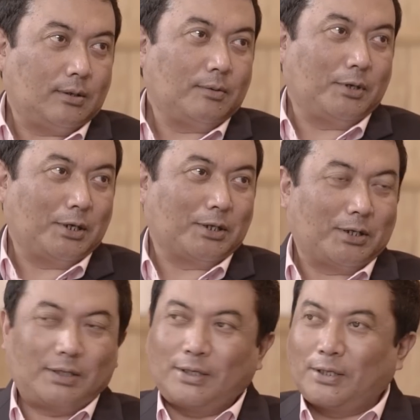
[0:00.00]

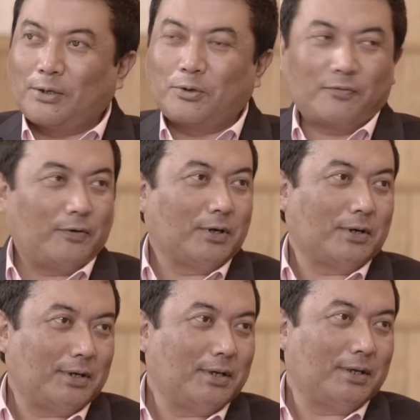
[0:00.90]
Yes, 13 crores
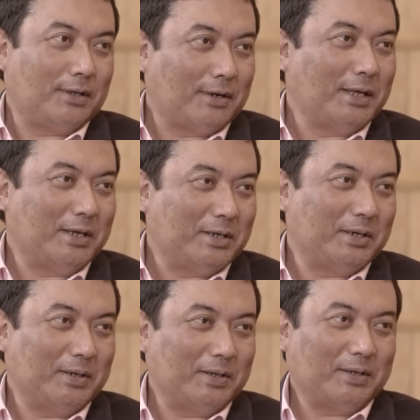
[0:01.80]
for drainage,
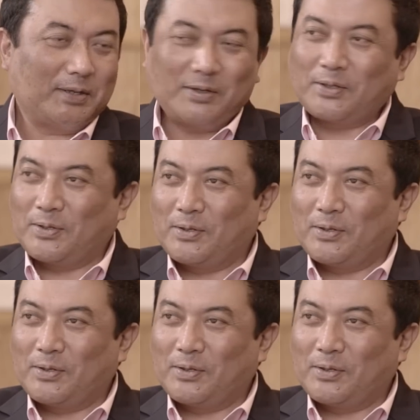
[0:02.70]
it's not